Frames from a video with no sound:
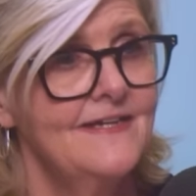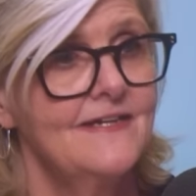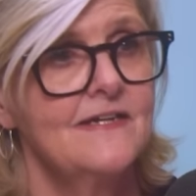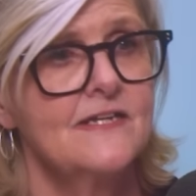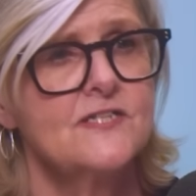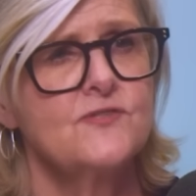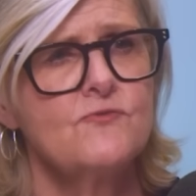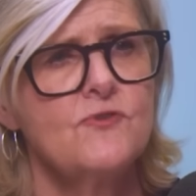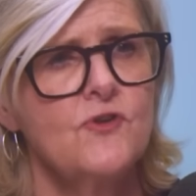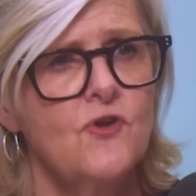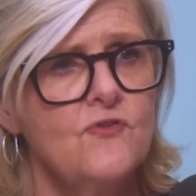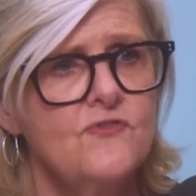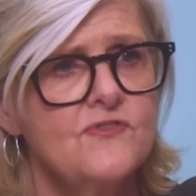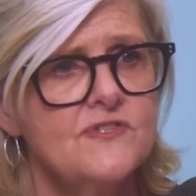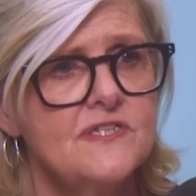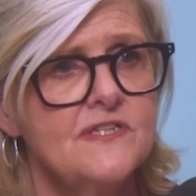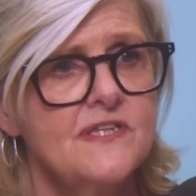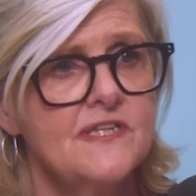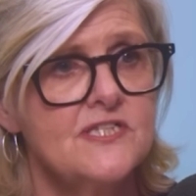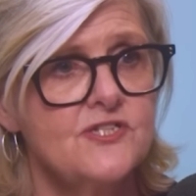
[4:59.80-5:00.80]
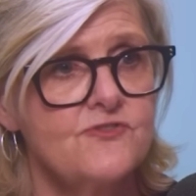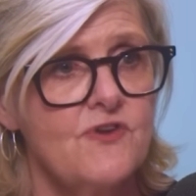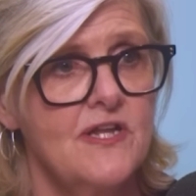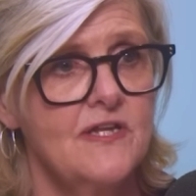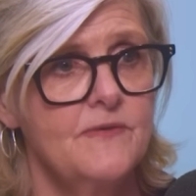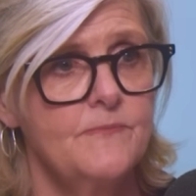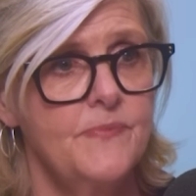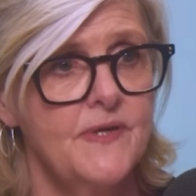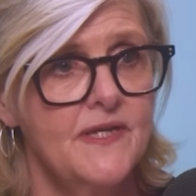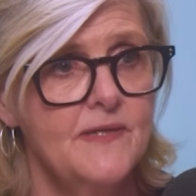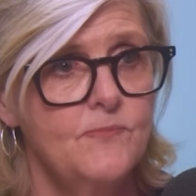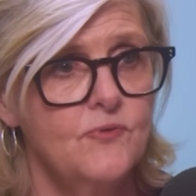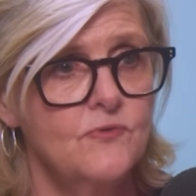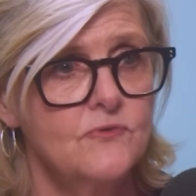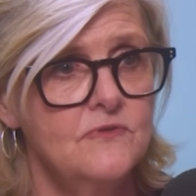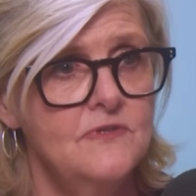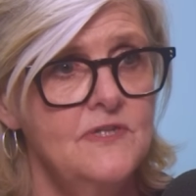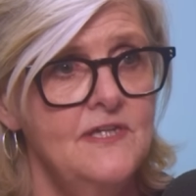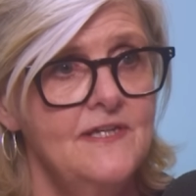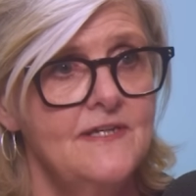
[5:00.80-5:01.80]
and I swore an oath to the Australian
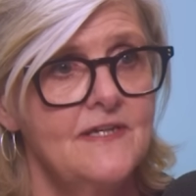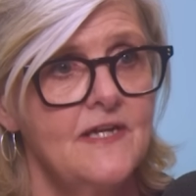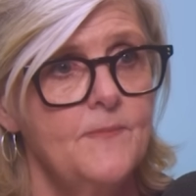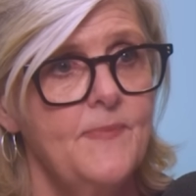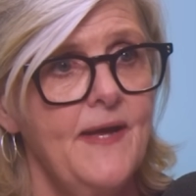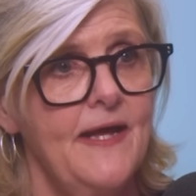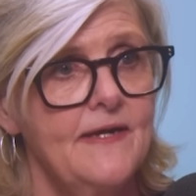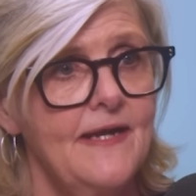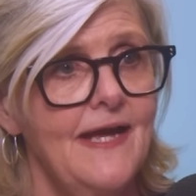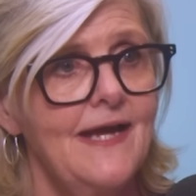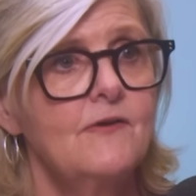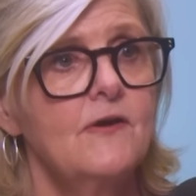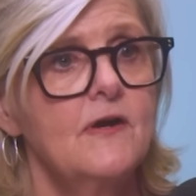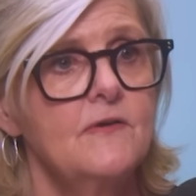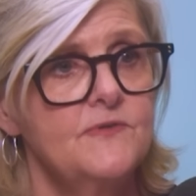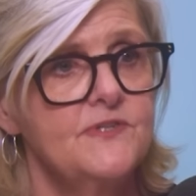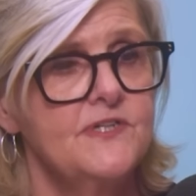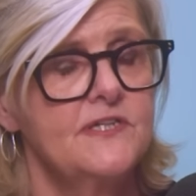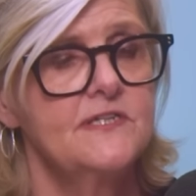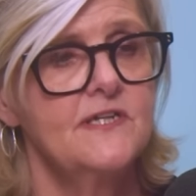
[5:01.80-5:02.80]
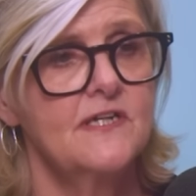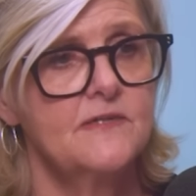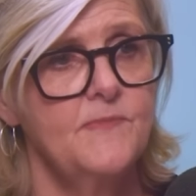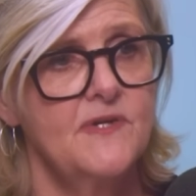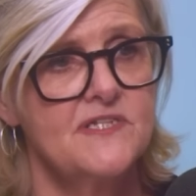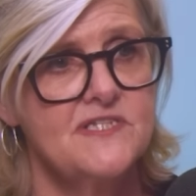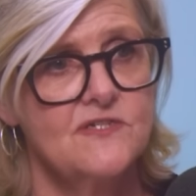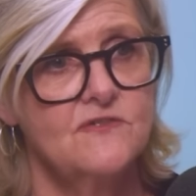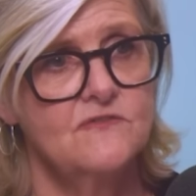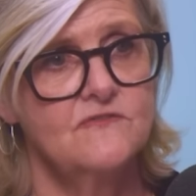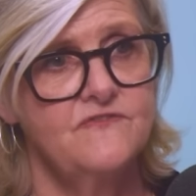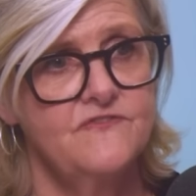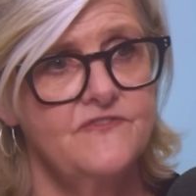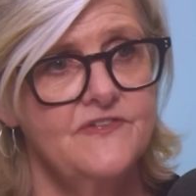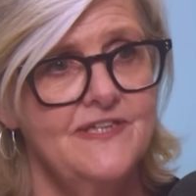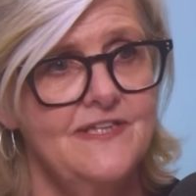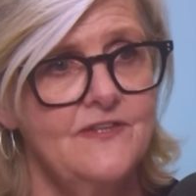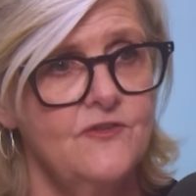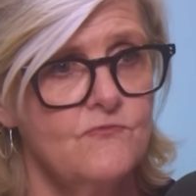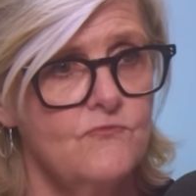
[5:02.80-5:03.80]
people about how I would conduct myself
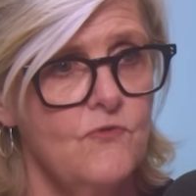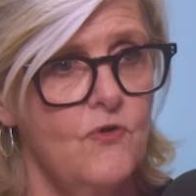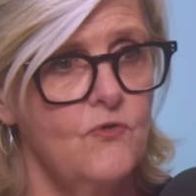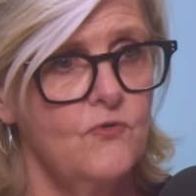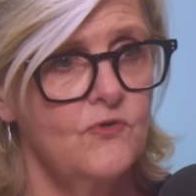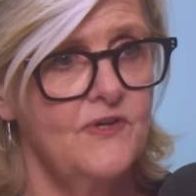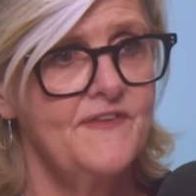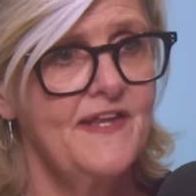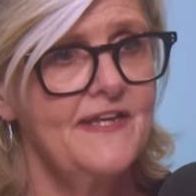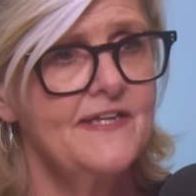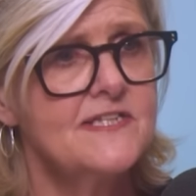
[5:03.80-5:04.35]
in the role, and that